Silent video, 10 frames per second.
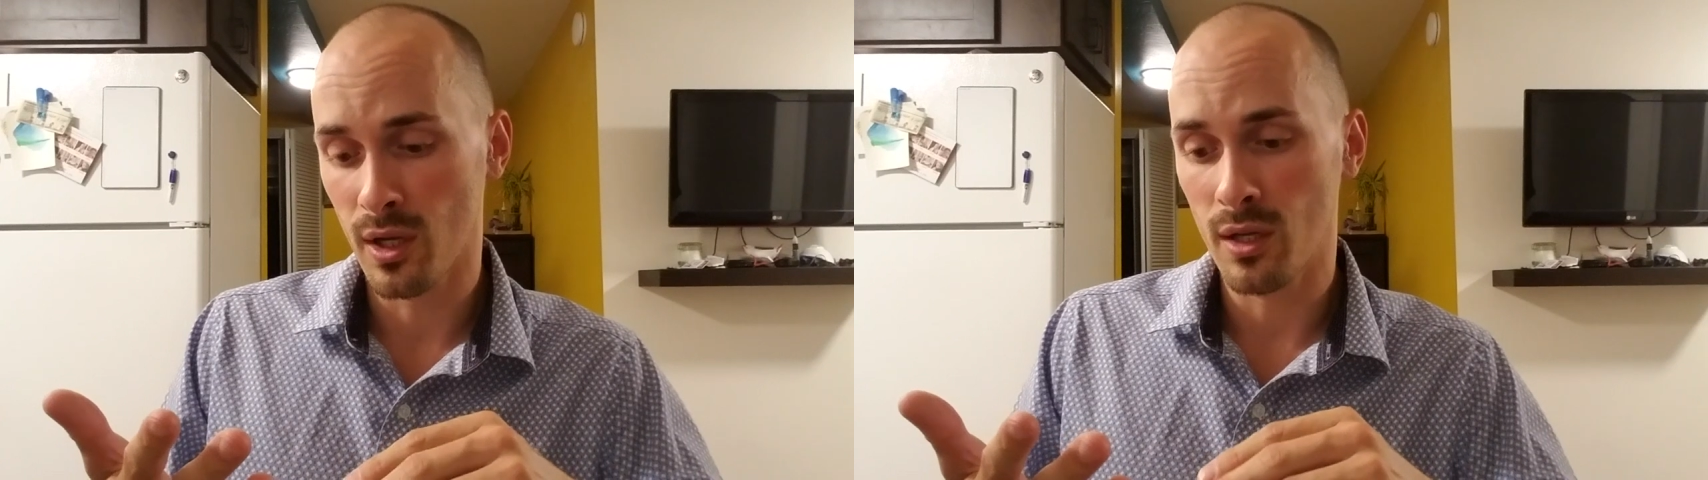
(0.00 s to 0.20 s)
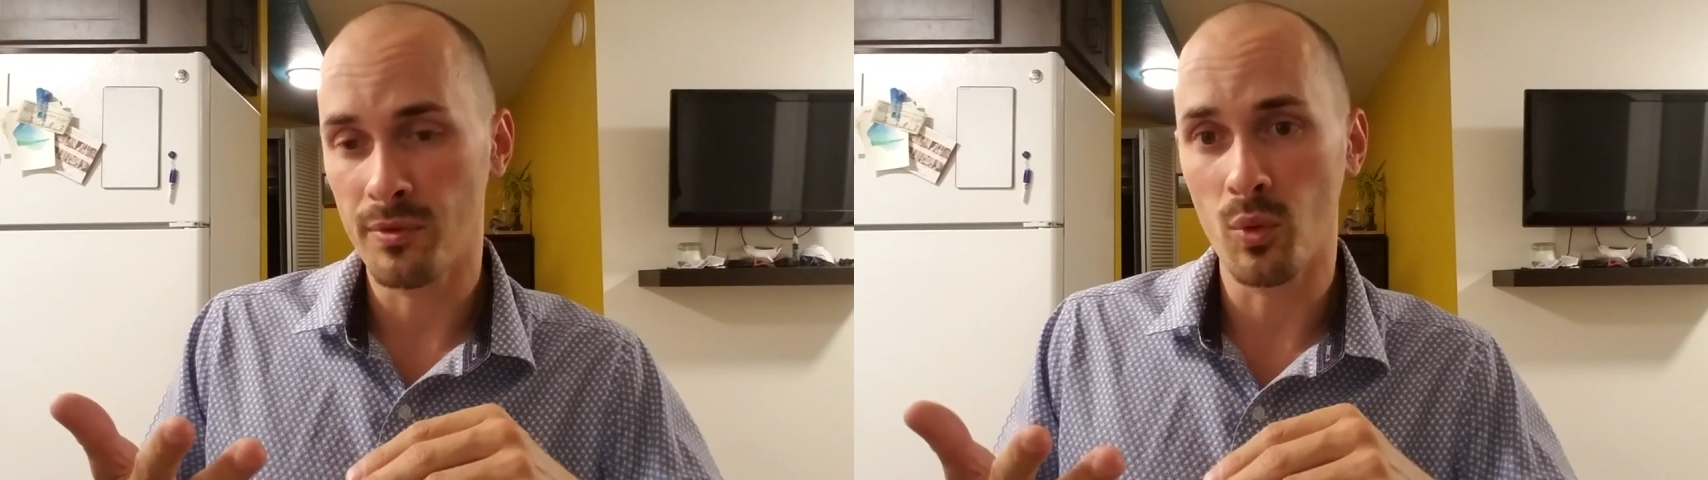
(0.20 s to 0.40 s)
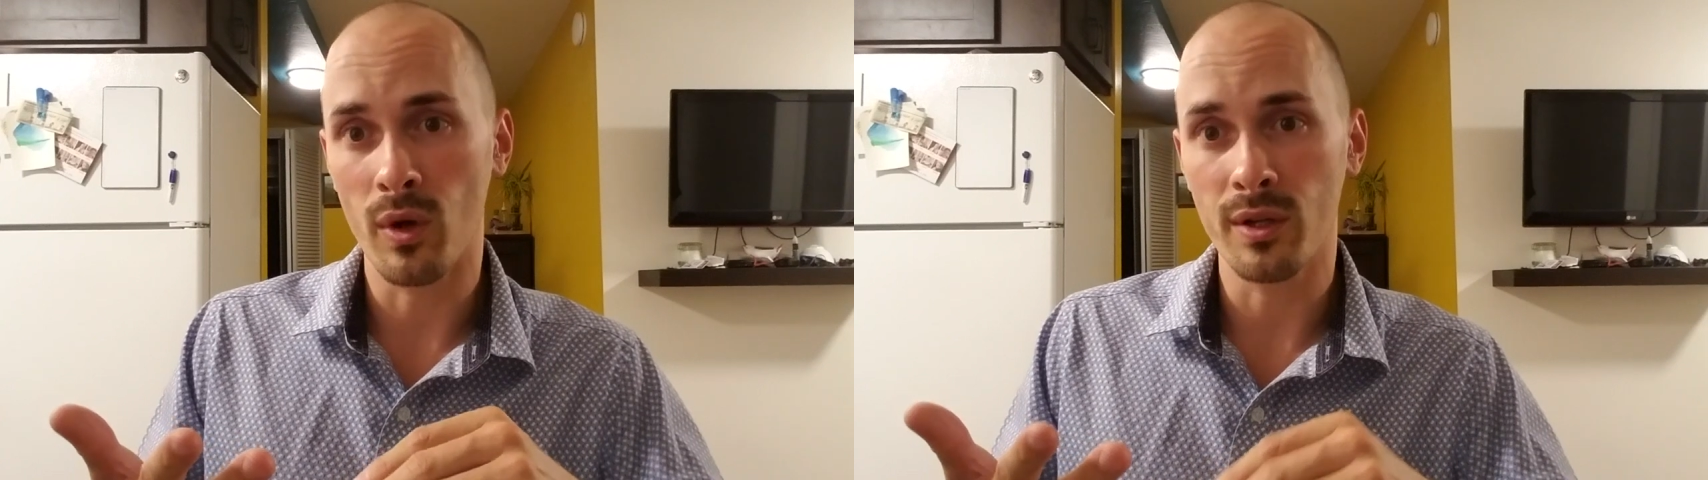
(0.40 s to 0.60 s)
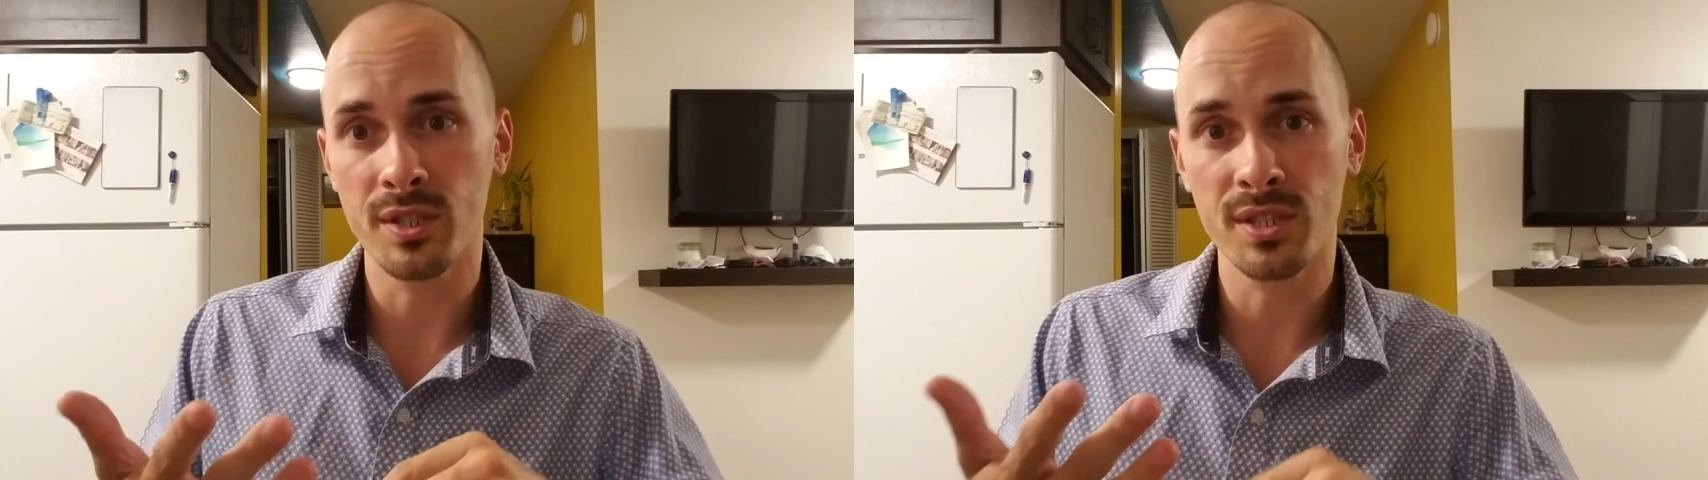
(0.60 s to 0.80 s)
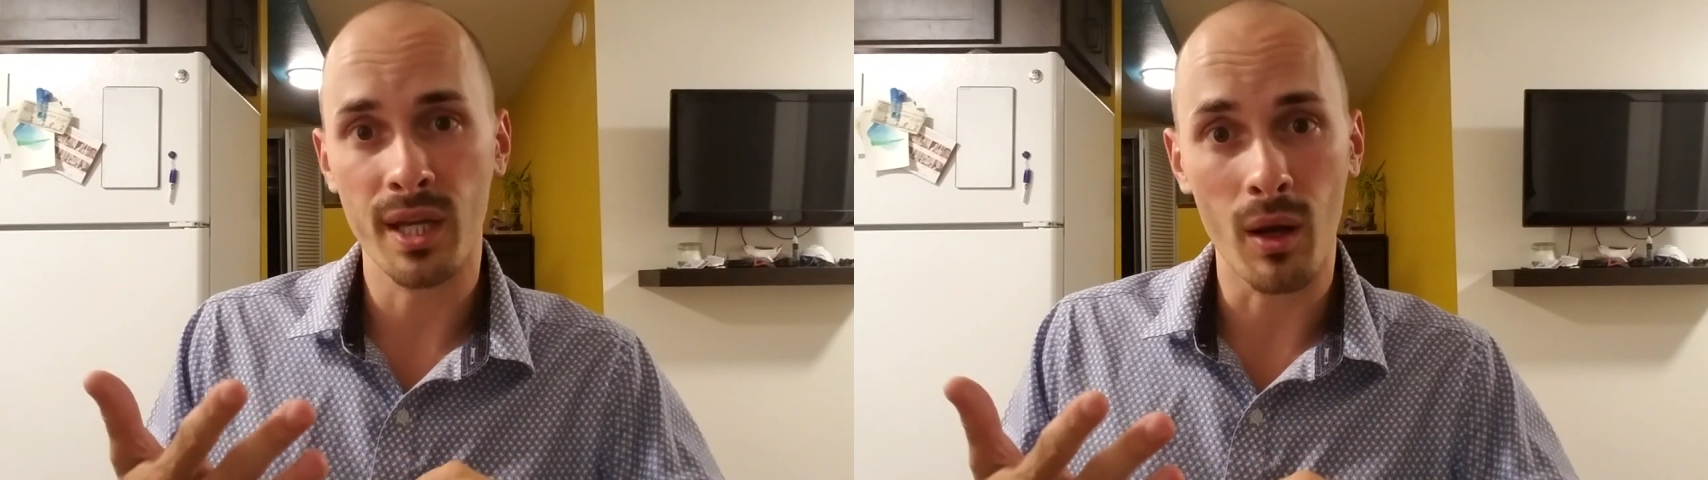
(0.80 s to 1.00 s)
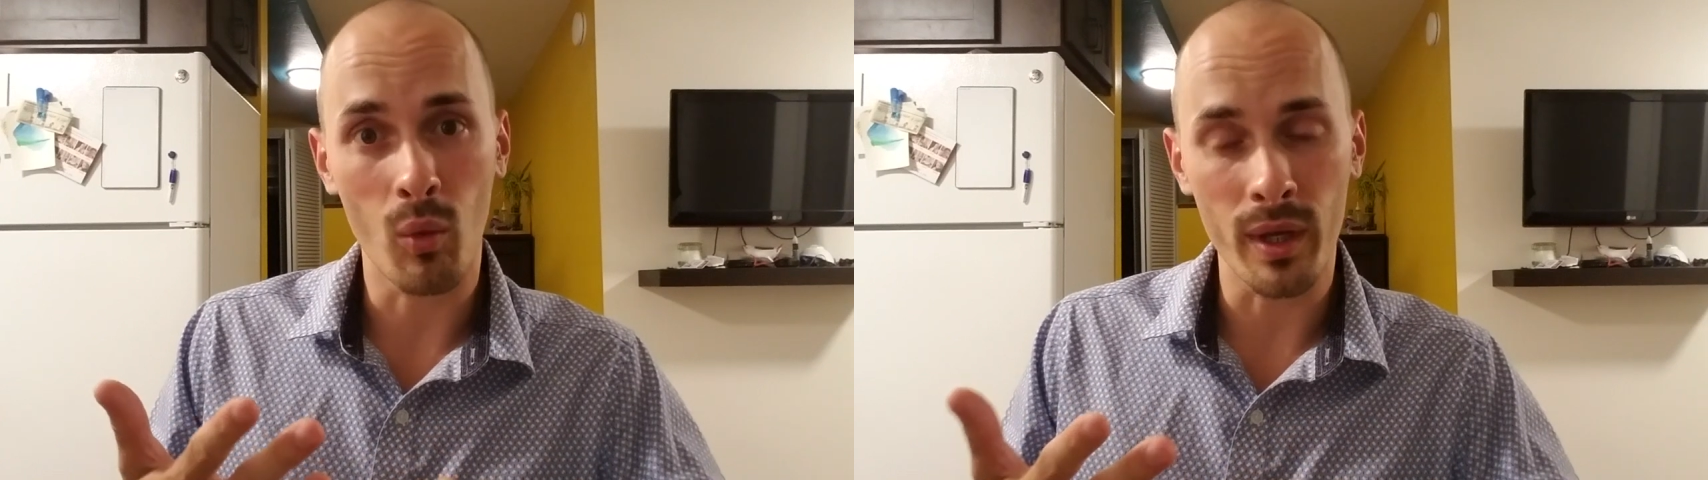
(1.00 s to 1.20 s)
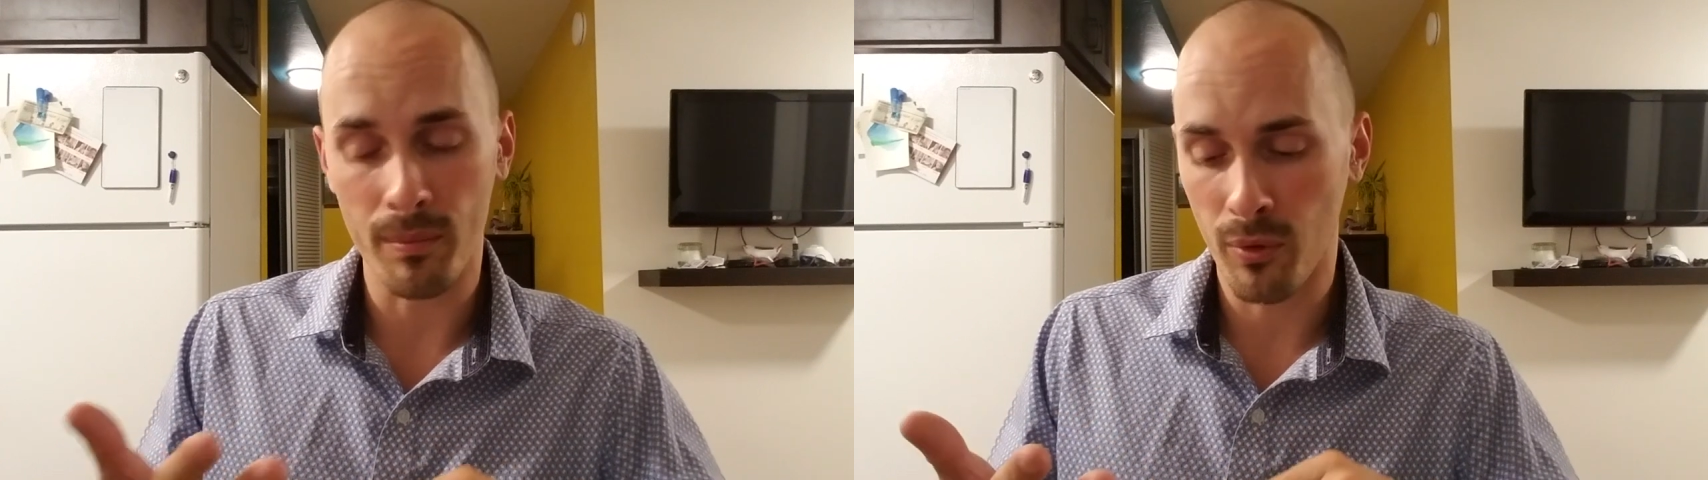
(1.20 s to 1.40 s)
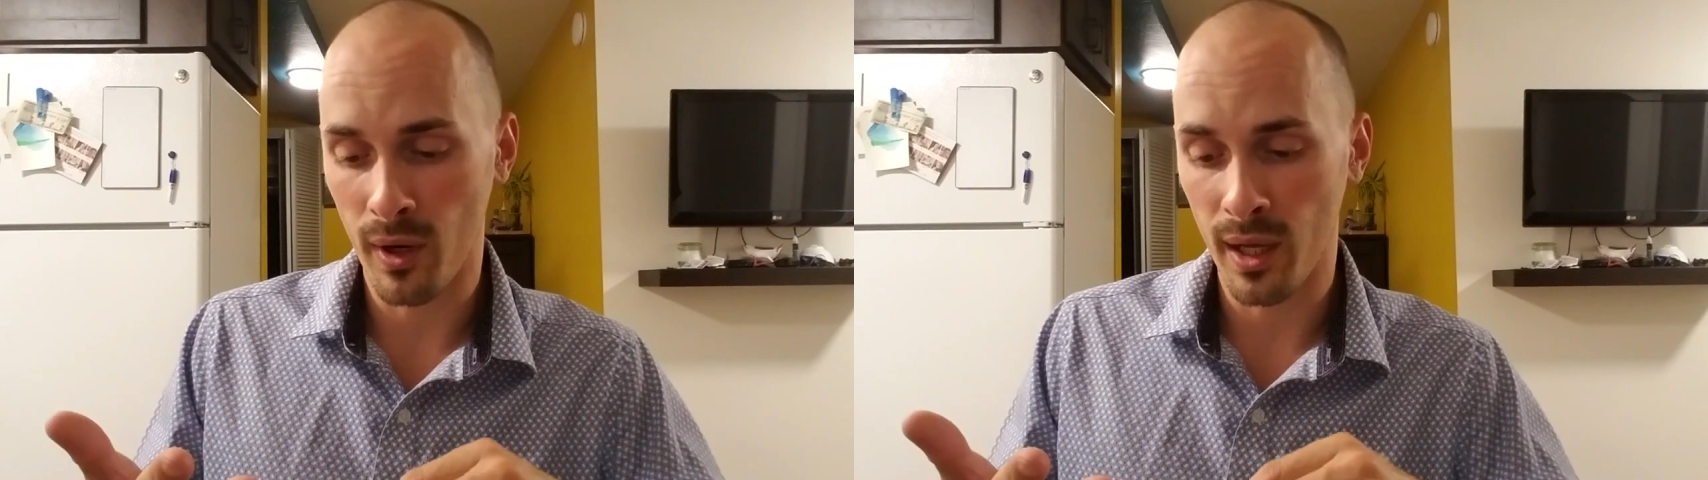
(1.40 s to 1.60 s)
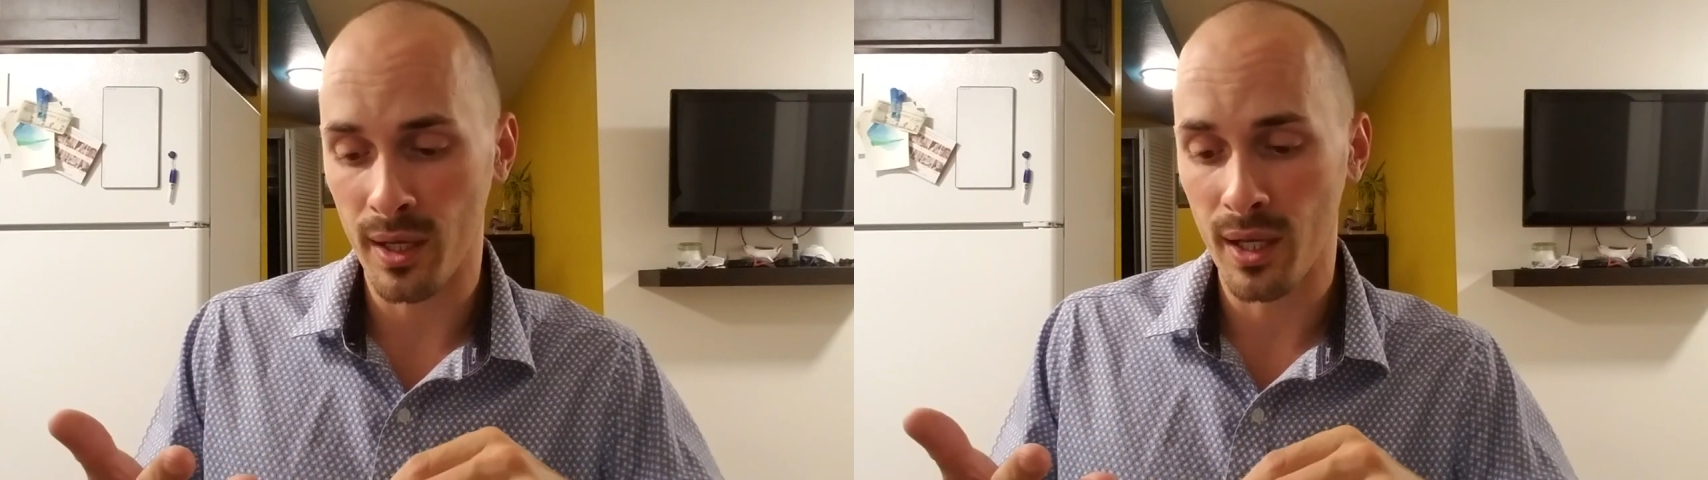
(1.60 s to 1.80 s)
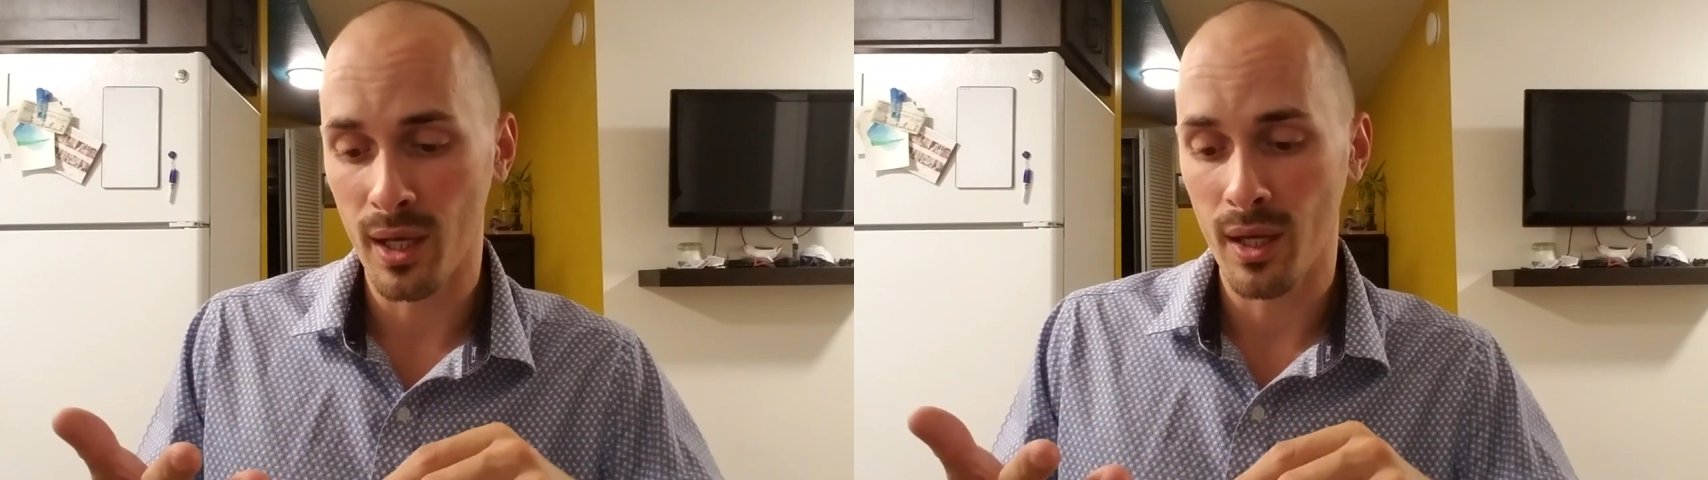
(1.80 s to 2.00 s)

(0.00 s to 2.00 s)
if you want just like a wheat bread